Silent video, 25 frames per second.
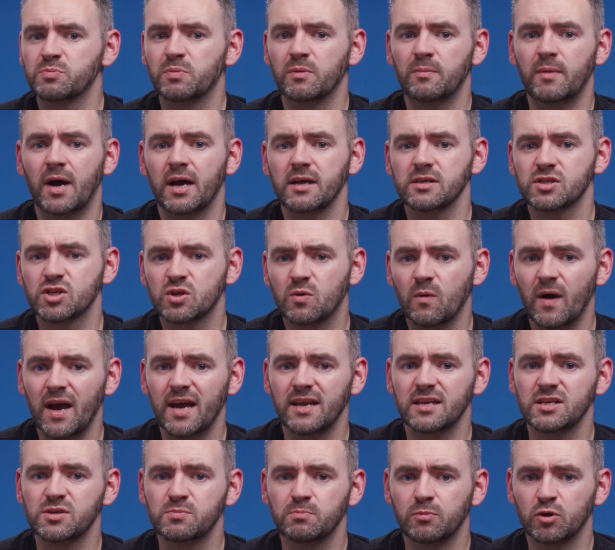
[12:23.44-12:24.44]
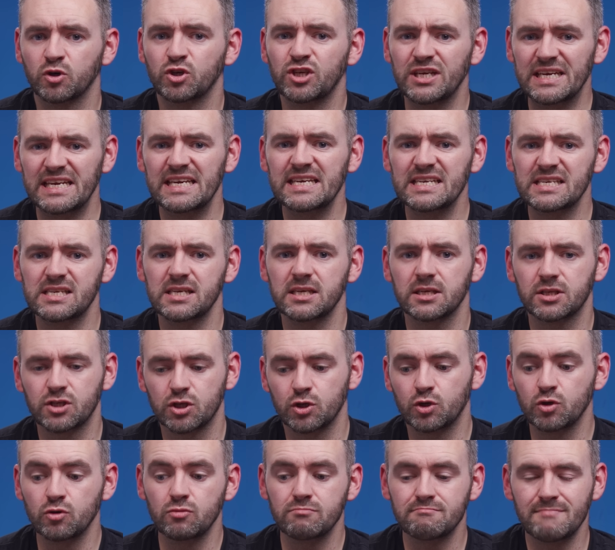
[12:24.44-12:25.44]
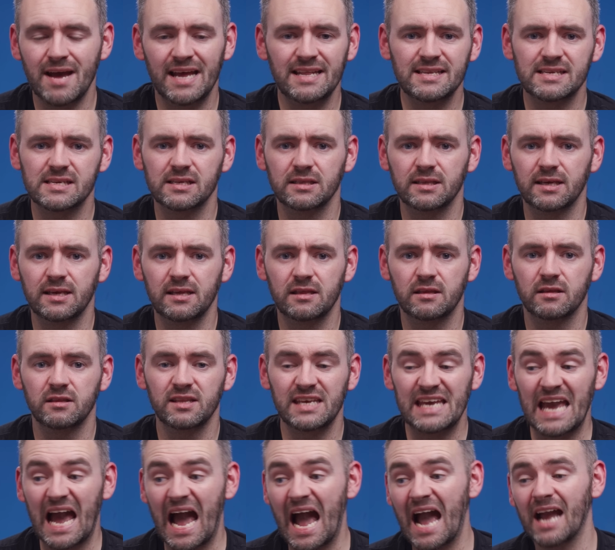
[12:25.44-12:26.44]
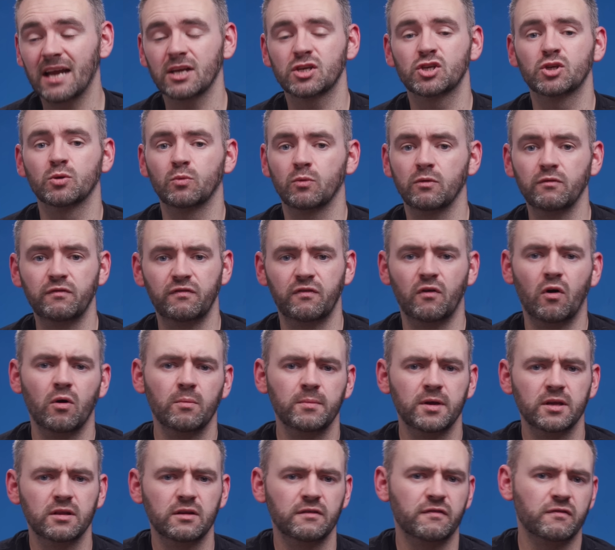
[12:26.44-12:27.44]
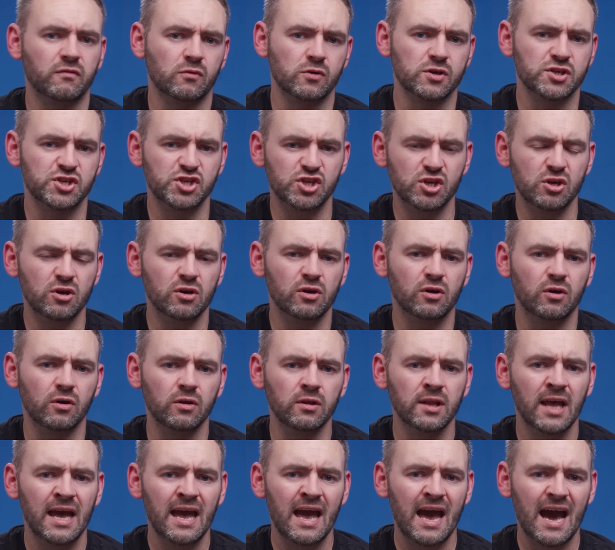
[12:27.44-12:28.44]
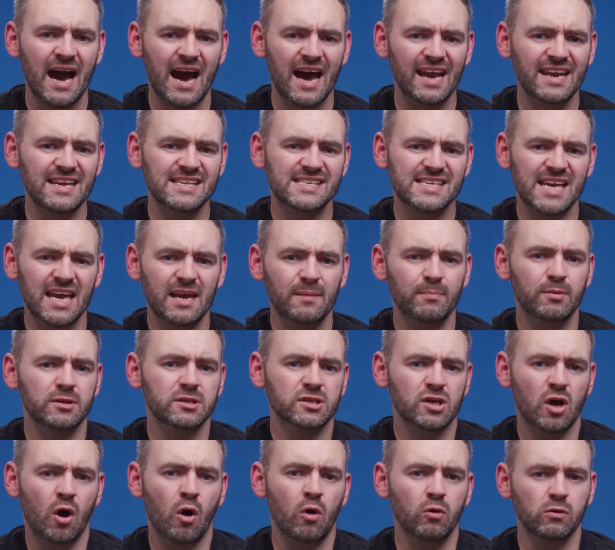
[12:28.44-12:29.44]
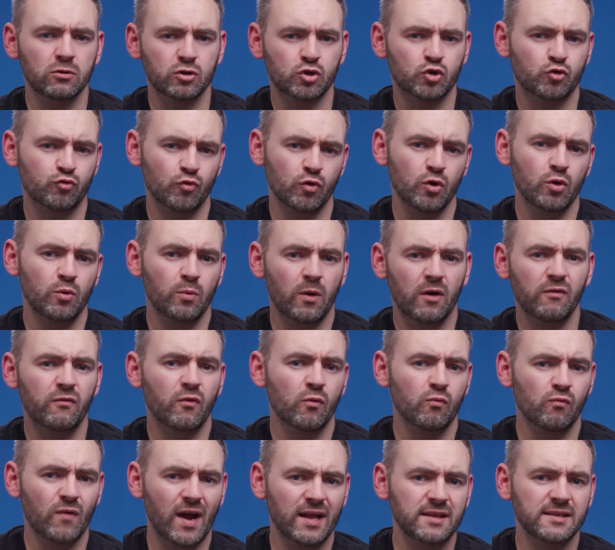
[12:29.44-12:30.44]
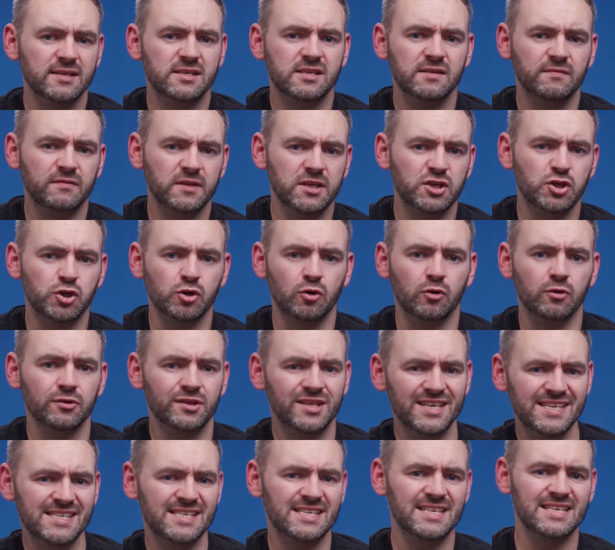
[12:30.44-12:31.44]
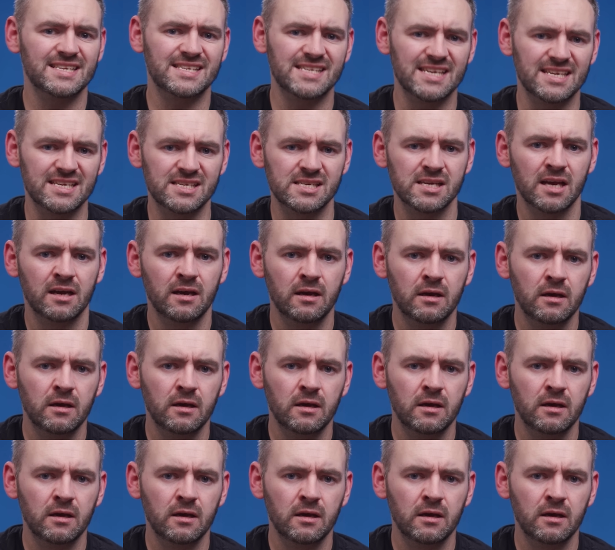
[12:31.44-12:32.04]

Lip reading: per mile squared is much easier to do mentally than the actual formula for a circle, and it's able to hold true over relatively short distances.